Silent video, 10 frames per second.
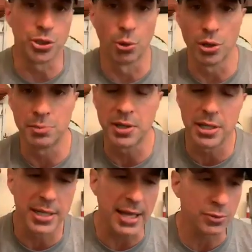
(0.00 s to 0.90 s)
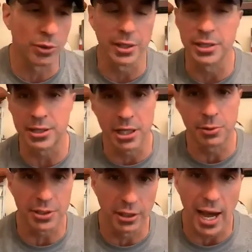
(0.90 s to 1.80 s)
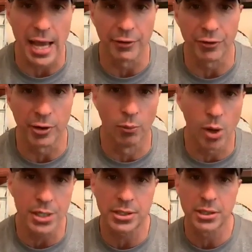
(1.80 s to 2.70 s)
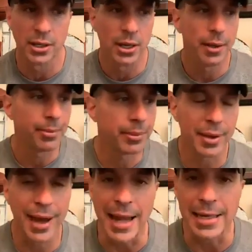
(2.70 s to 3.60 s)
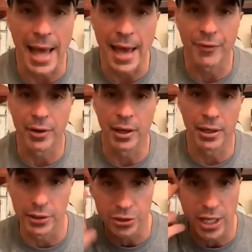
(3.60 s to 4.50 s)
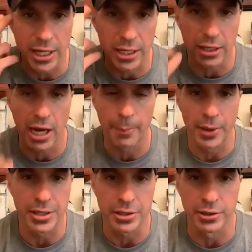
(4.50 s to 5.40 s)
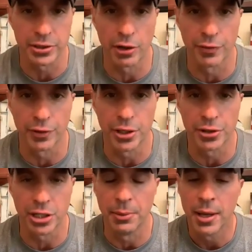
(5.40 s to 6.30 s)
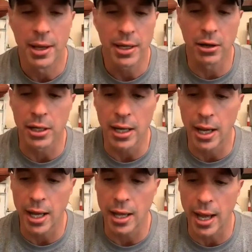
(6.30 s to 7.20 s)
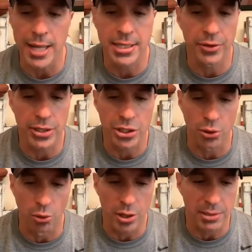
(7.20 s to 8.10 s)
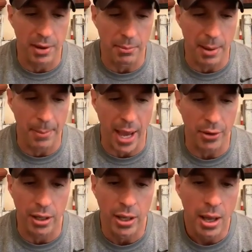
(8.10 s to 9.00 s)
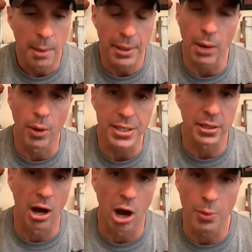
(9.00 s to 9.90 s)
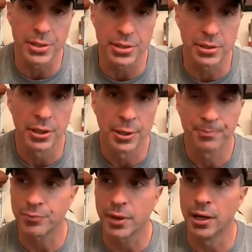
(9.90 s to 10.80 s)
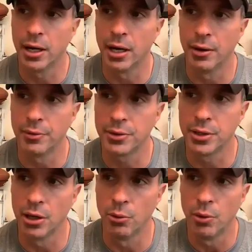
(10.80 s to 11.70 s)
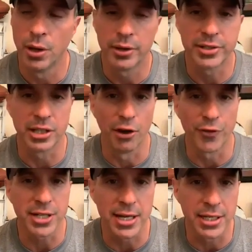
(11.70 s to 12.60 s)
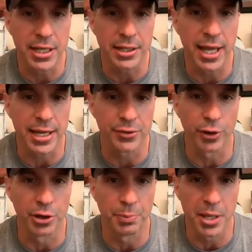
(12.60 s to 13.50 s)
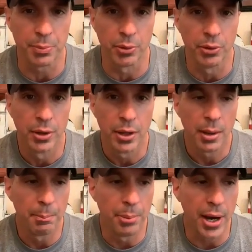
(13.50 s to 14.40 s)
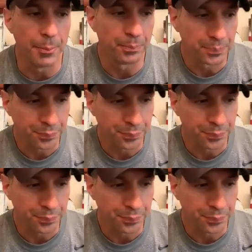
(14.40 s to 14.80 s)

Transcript: George, because that's really the secret to life. And once I didn't have a, an understanding, a comprehension of servant leadership. Now, look, I tell these stories about my background, but I wasn't always, uh, you know, selfish. I did things for other people, but